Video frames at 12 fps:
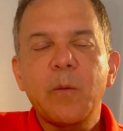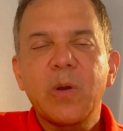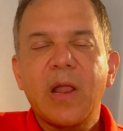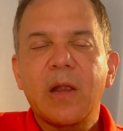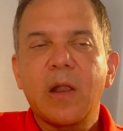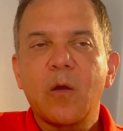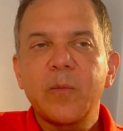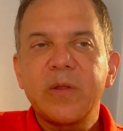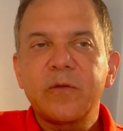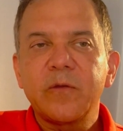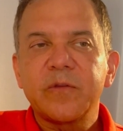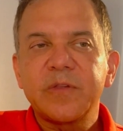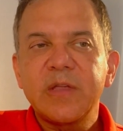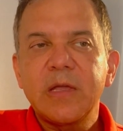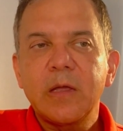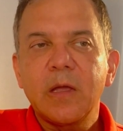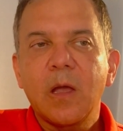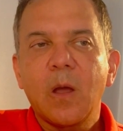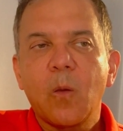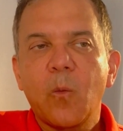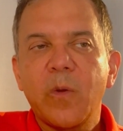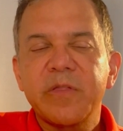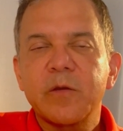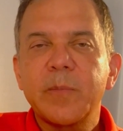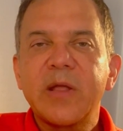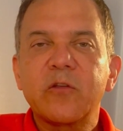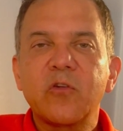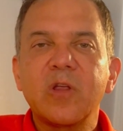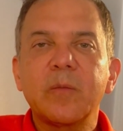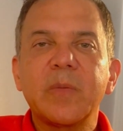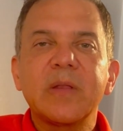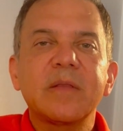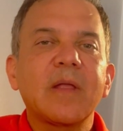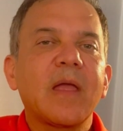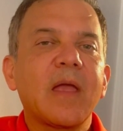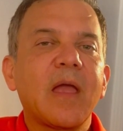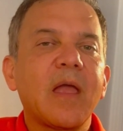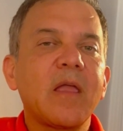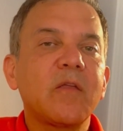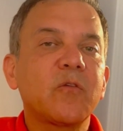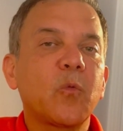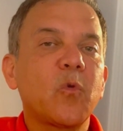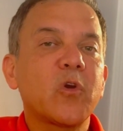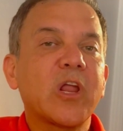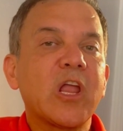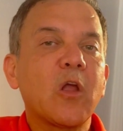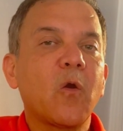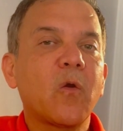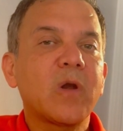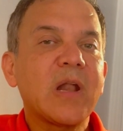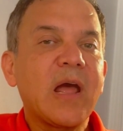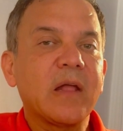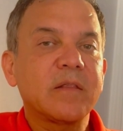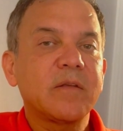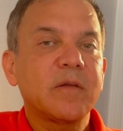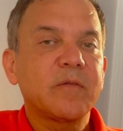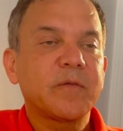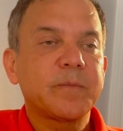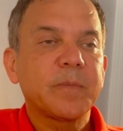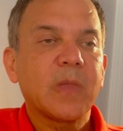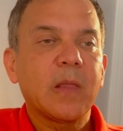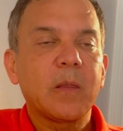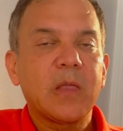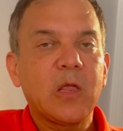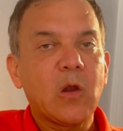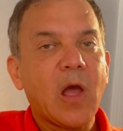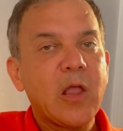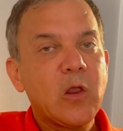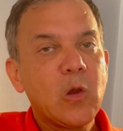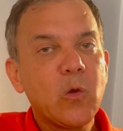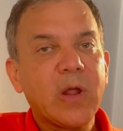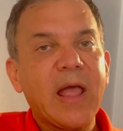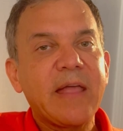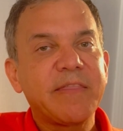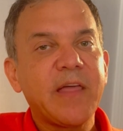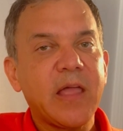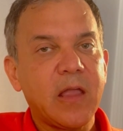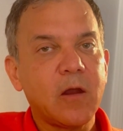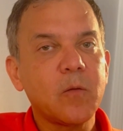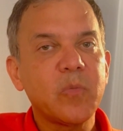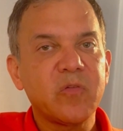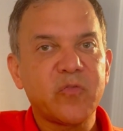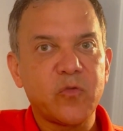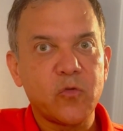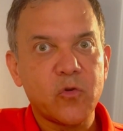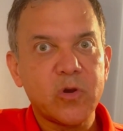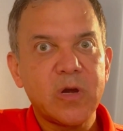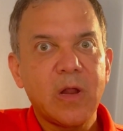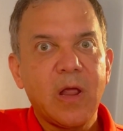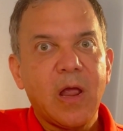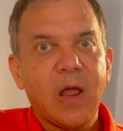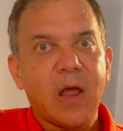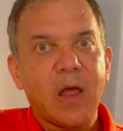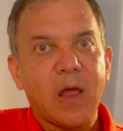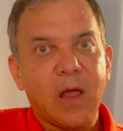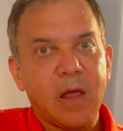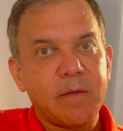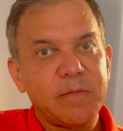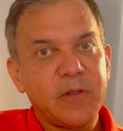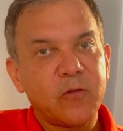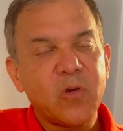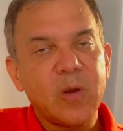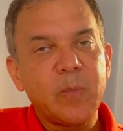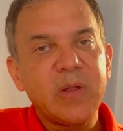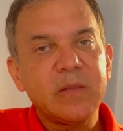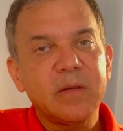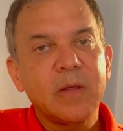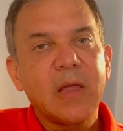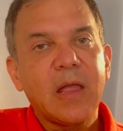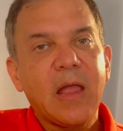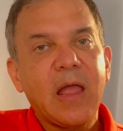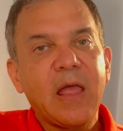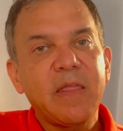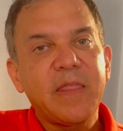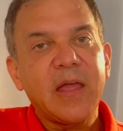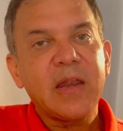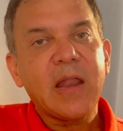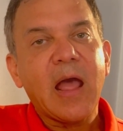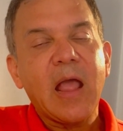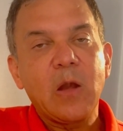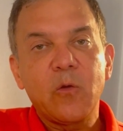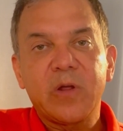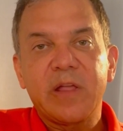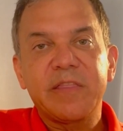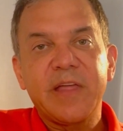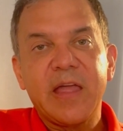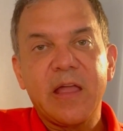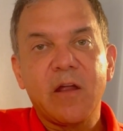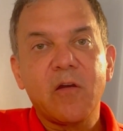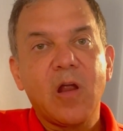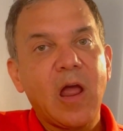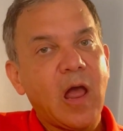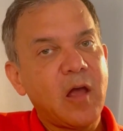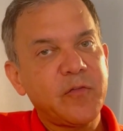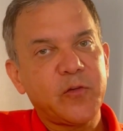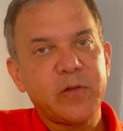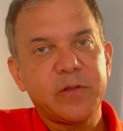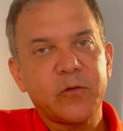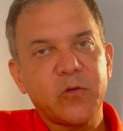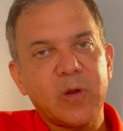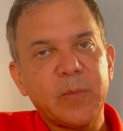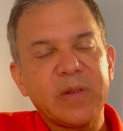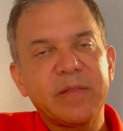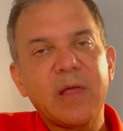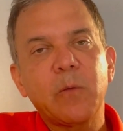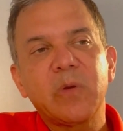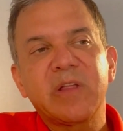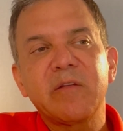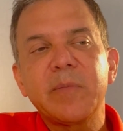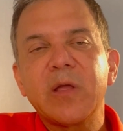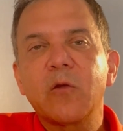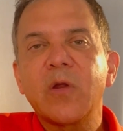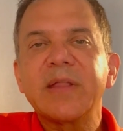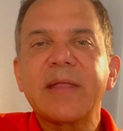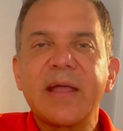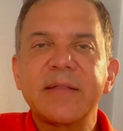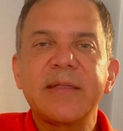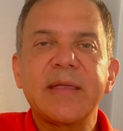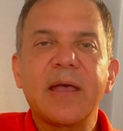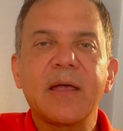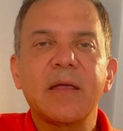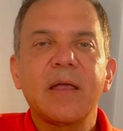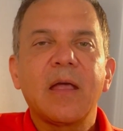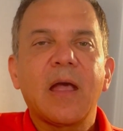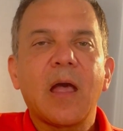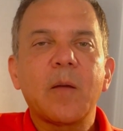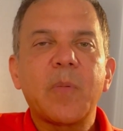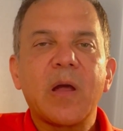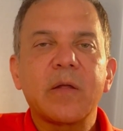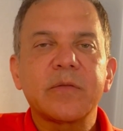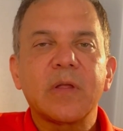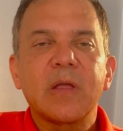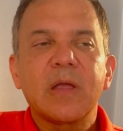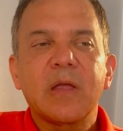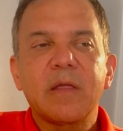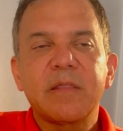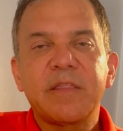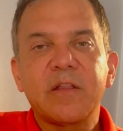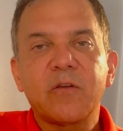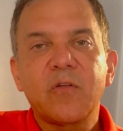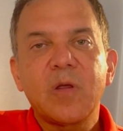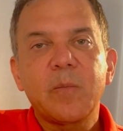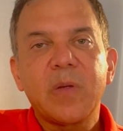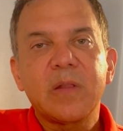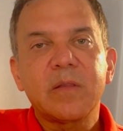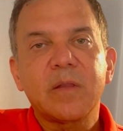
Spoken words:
will allow me to see whether my treatment is working or not. I look at the hair before the treatment, and then I look at the hair after the treatment. That will give me a great idea about the treatment,